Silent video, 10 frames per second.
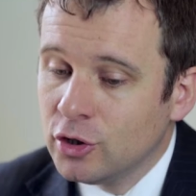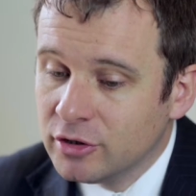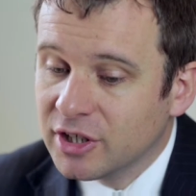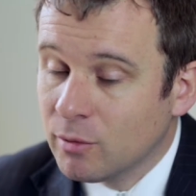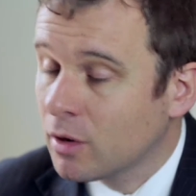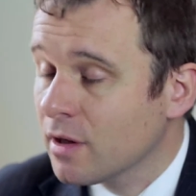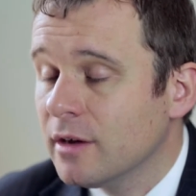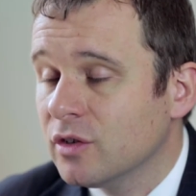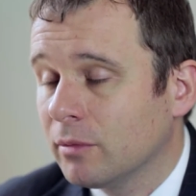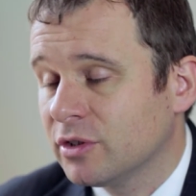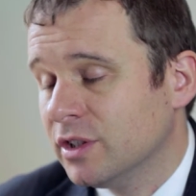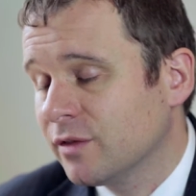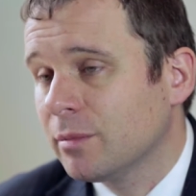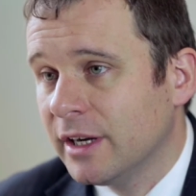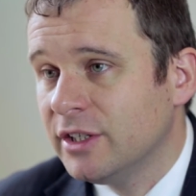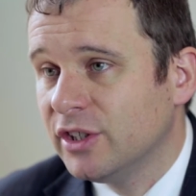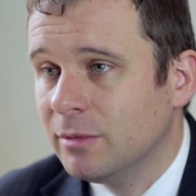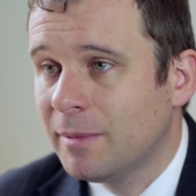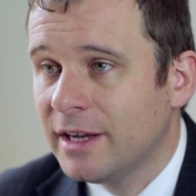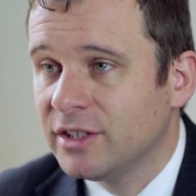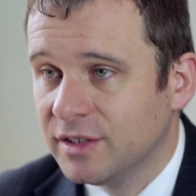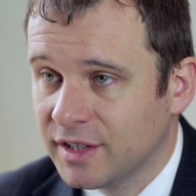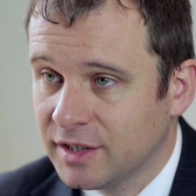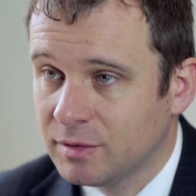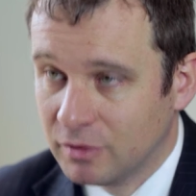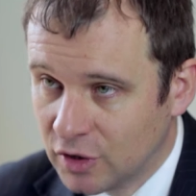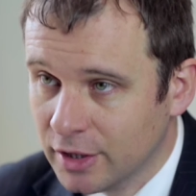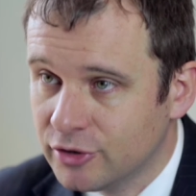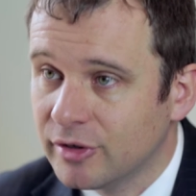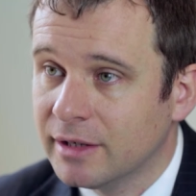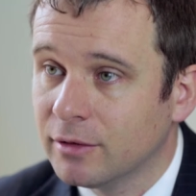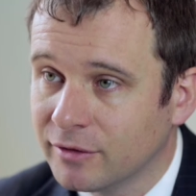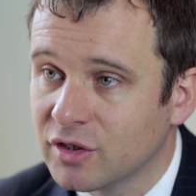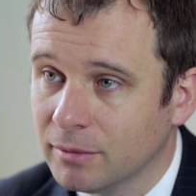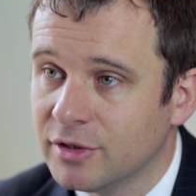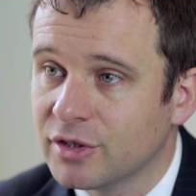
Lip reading: Usually one of those options for brain tumour patients is surgery of some